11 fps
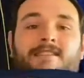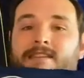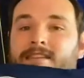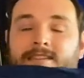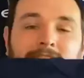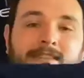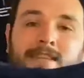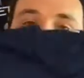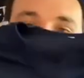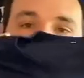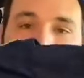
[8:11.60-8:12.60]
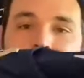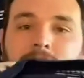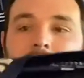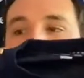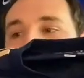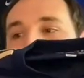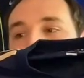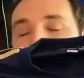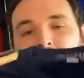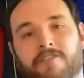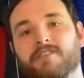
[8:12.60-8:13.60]
listed. That's on there.
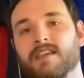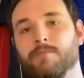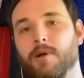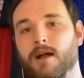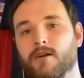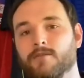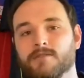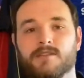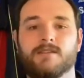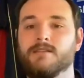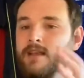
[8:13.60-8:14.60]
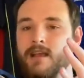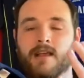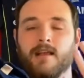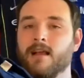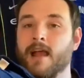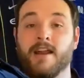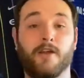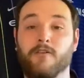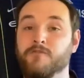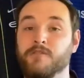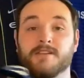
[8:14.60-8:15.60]
£15. Any
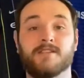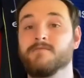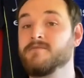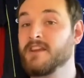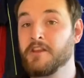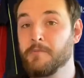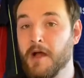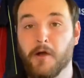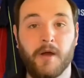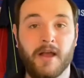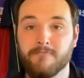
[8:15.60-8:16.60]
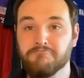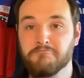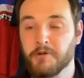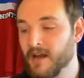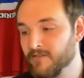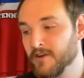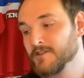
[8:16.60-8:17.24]
offers, send them my way. We'll have a little